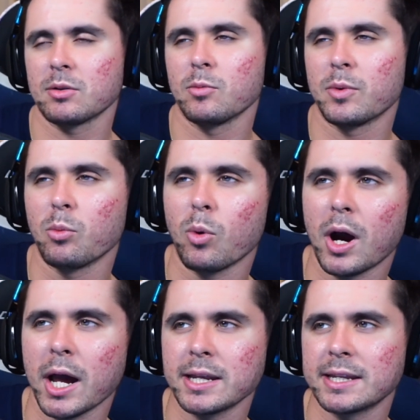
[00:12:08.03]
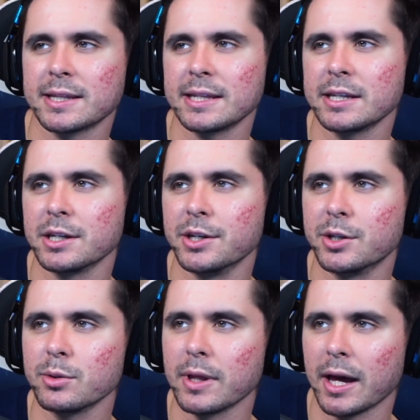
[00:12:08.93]
But why did they need to
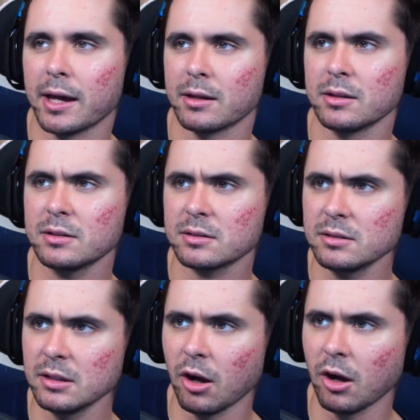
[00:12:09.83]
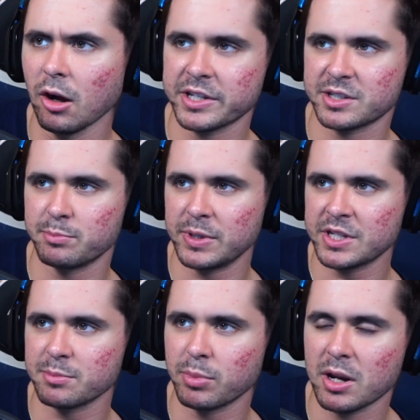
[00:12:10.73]
do that? Are mixed
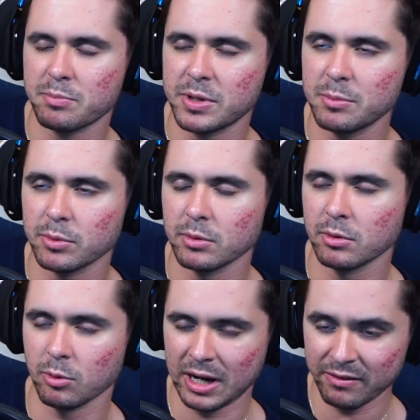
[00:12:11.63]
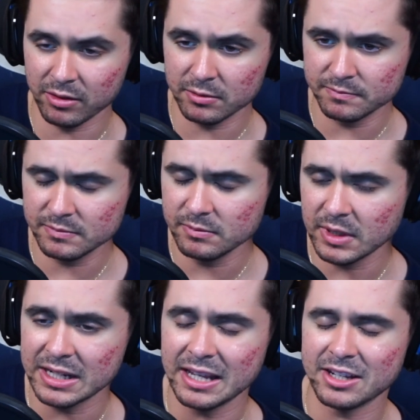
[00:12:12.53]
beast blood people, whatever,
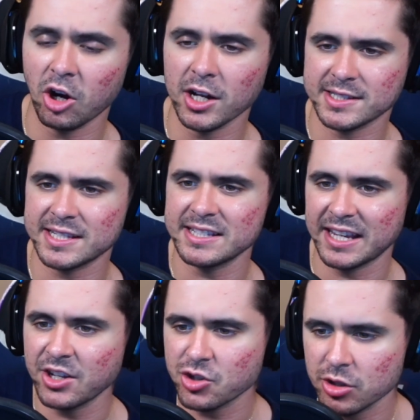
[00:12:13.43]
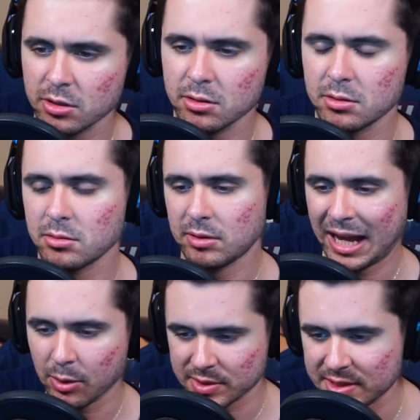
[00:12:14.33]
in constant danger
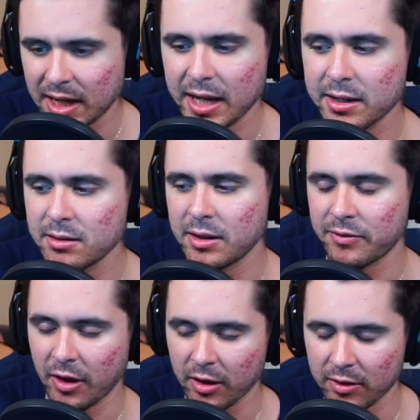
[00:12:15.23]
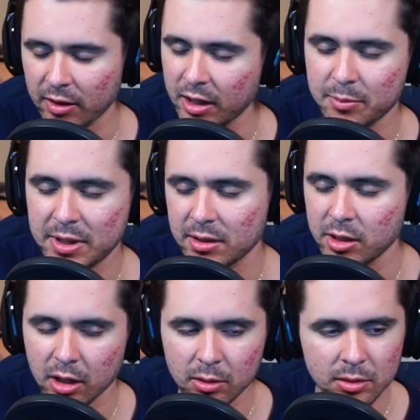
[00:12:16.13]
outside, if gonna be, you
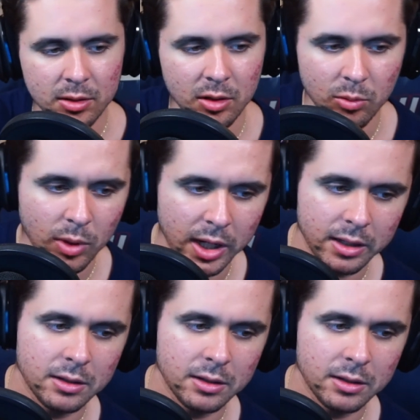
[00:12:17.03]
know, or what?